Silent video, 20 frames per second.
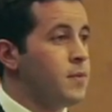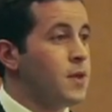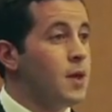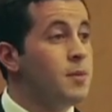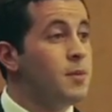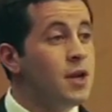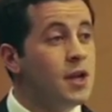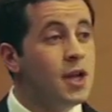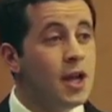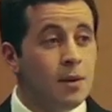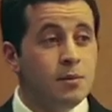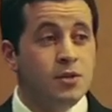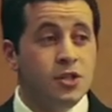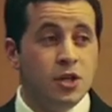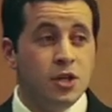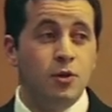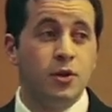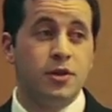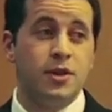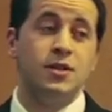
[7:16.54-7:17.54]
I'm going to come
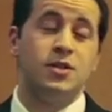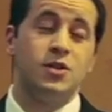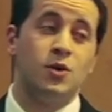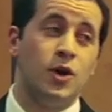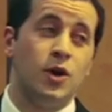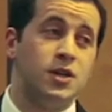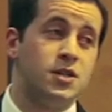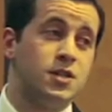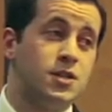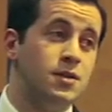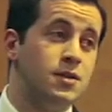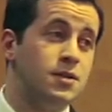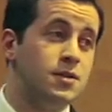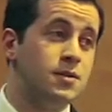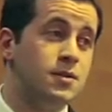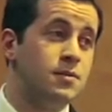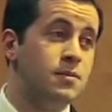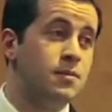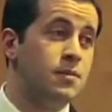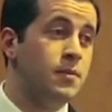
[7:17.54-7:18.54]
to you with these
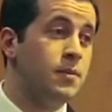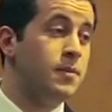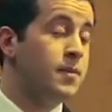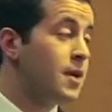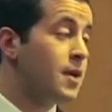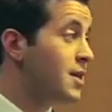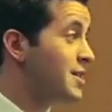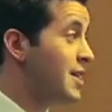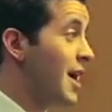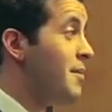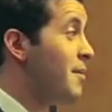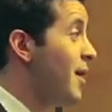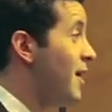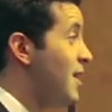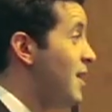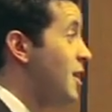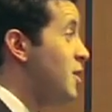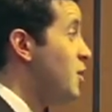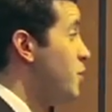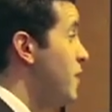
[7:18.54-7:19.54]
questions, because I might
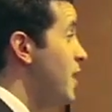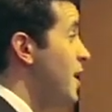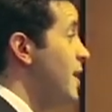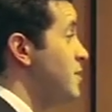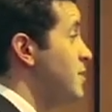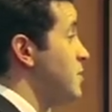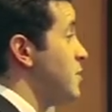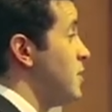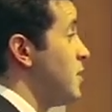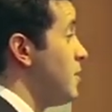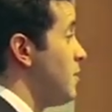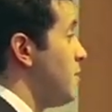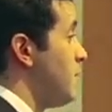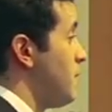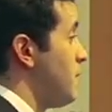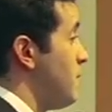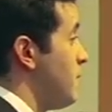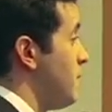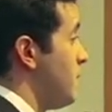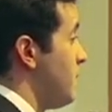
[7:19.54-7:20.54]
not know the answer.
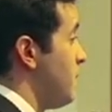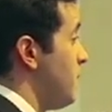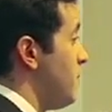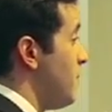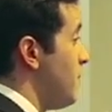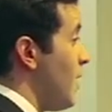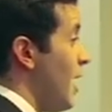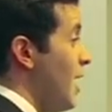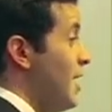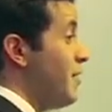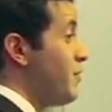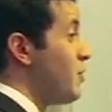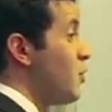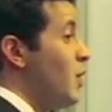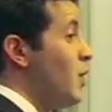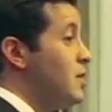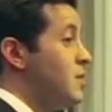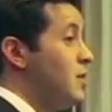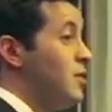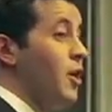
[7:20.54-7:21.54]
I never
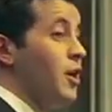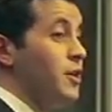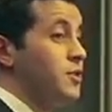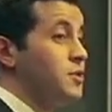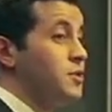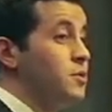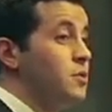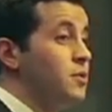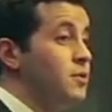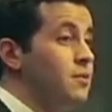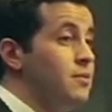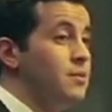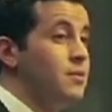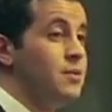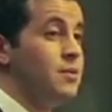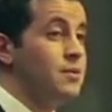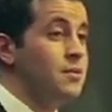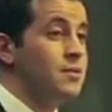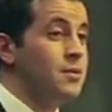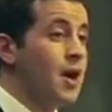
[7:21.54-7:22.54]
went to law school.
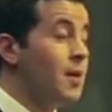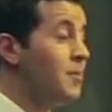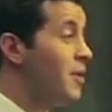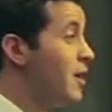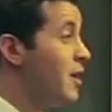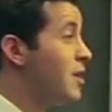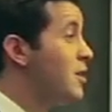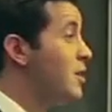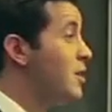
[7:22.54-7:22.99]
I'm not a